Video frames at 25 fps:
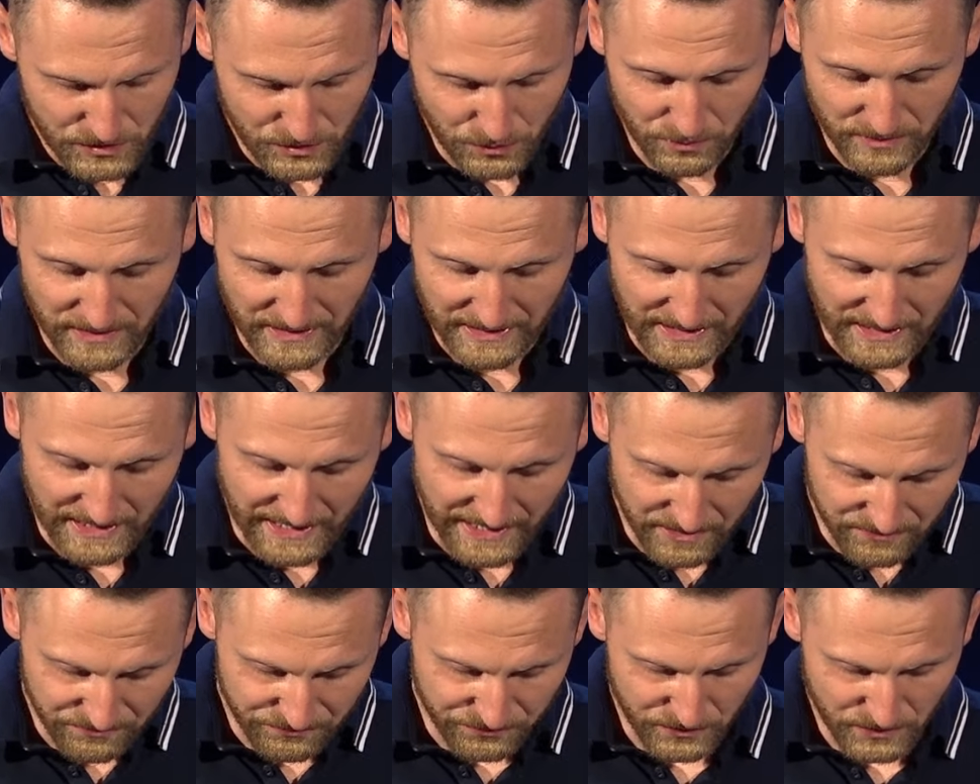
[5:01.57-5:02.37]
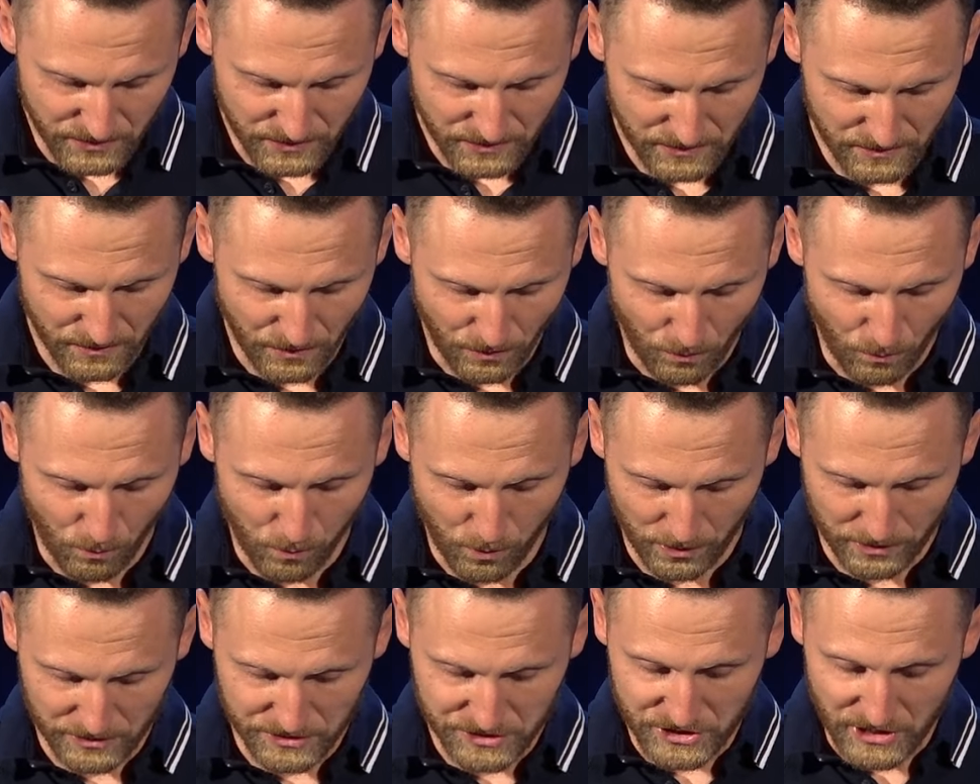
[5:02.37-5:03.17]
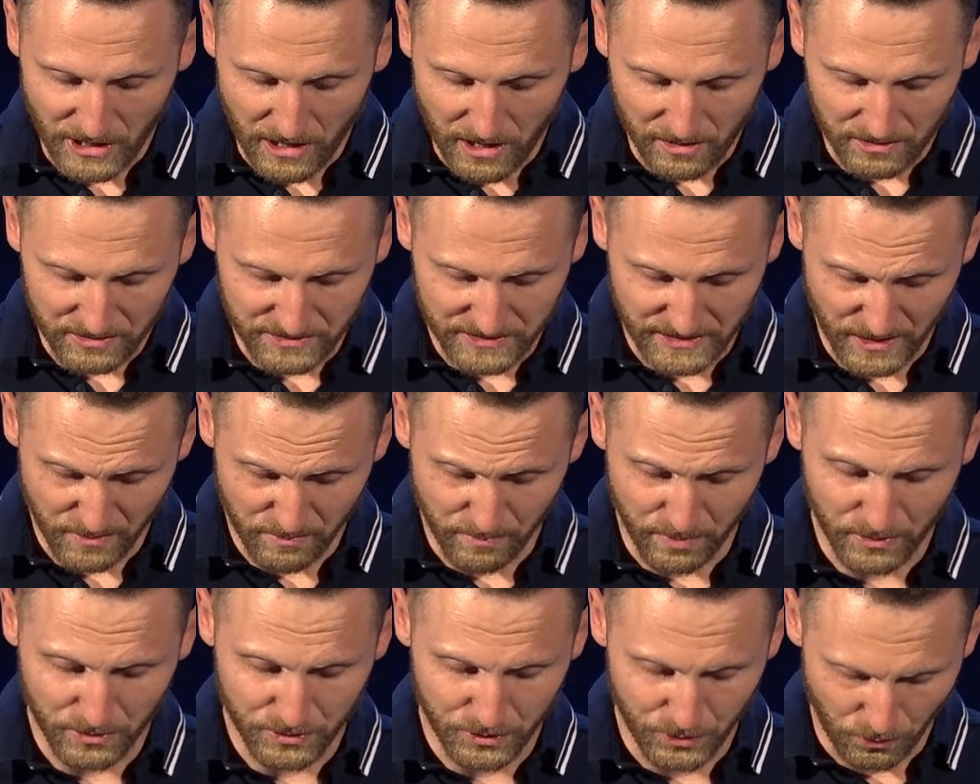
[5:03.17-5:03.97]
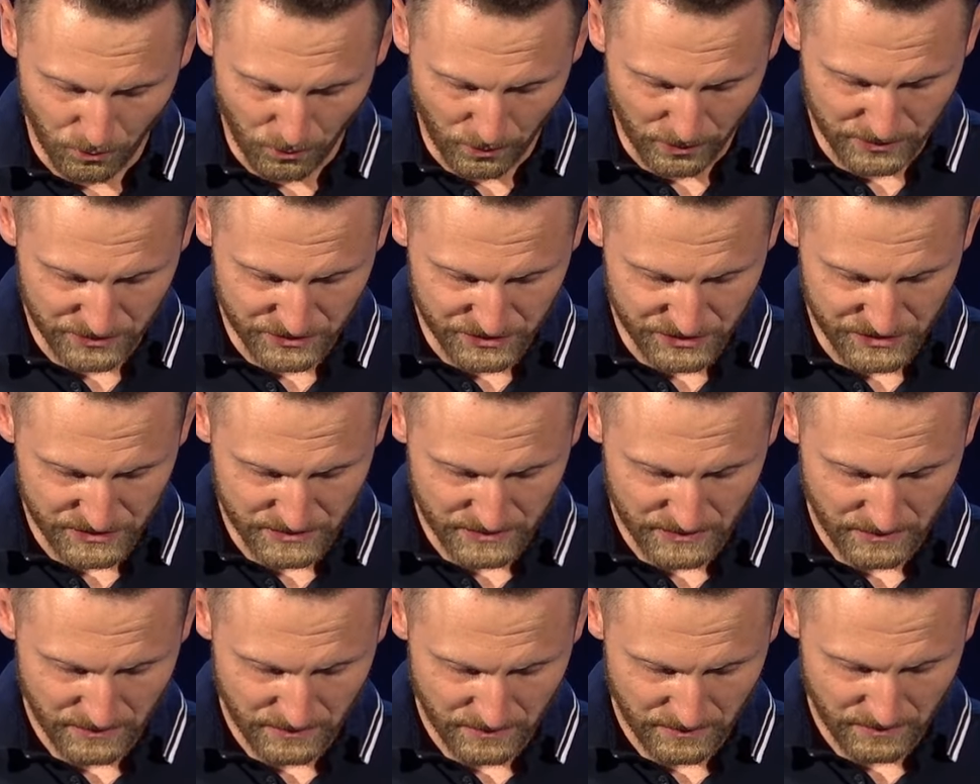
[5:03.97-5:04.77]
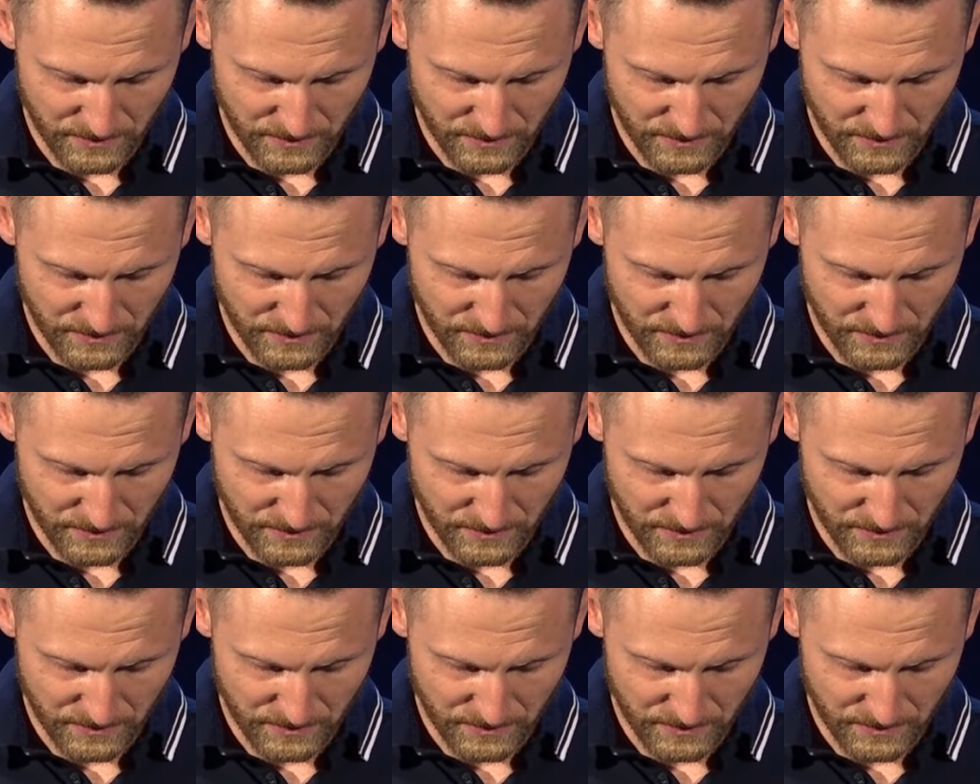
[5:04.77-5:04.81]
To the left were tall double doors.